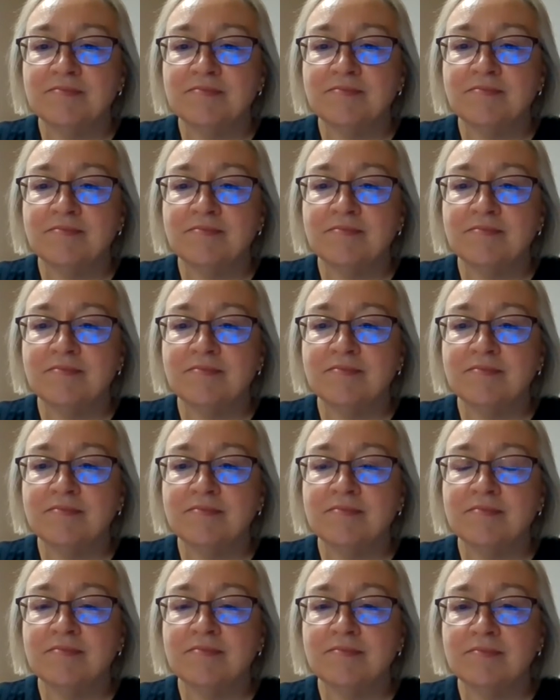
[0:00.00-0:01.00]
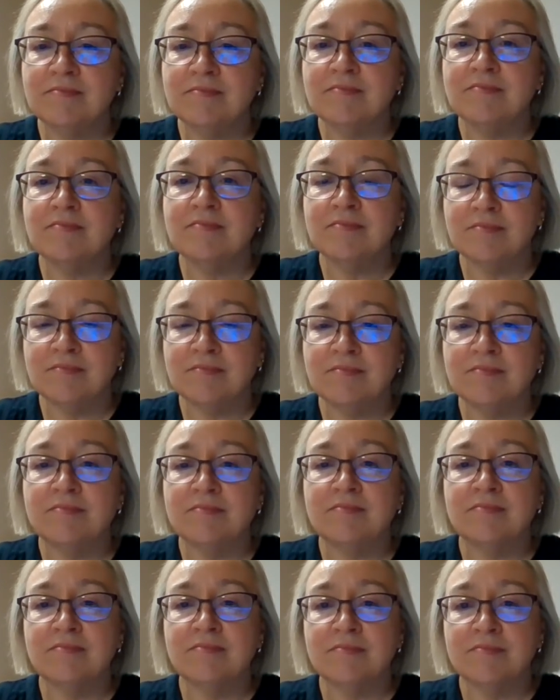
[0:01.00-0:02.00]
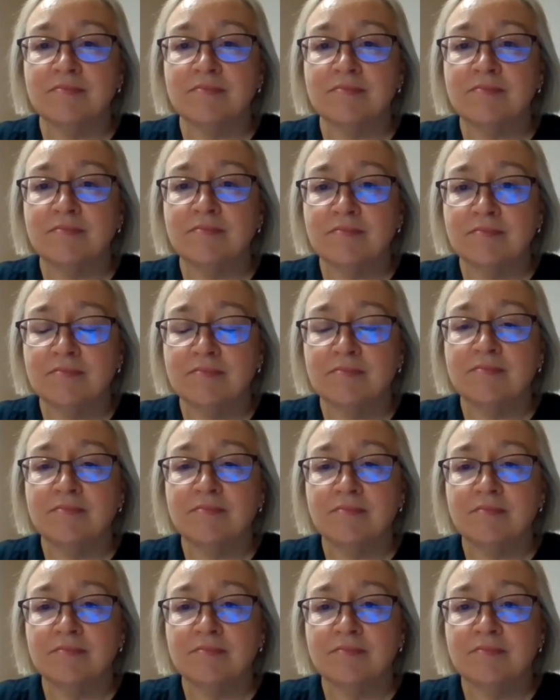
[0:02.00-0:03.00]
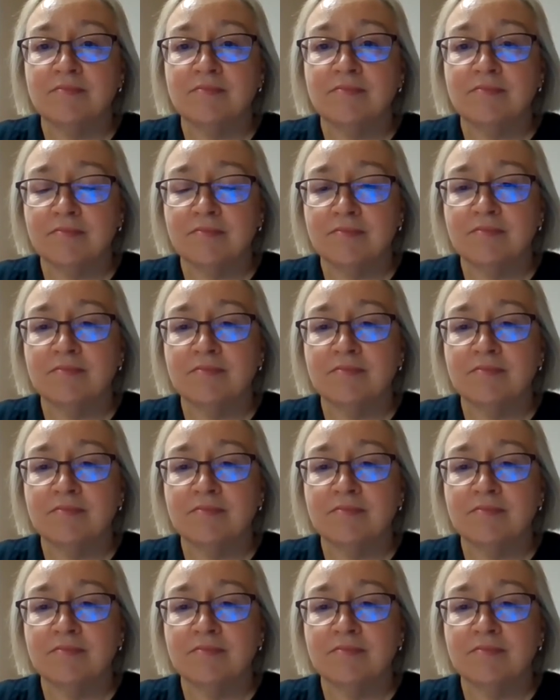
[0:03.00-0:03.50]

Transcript: [no speech]